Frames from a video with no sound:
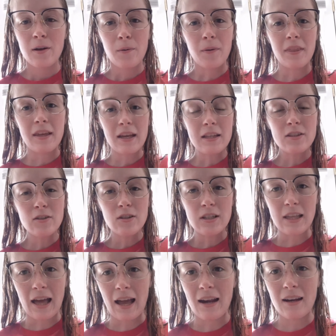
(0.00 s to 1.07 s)
Well, the answer to
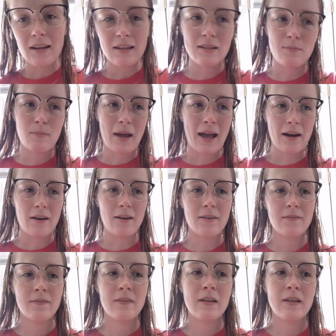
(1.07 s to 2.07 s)
that is matter.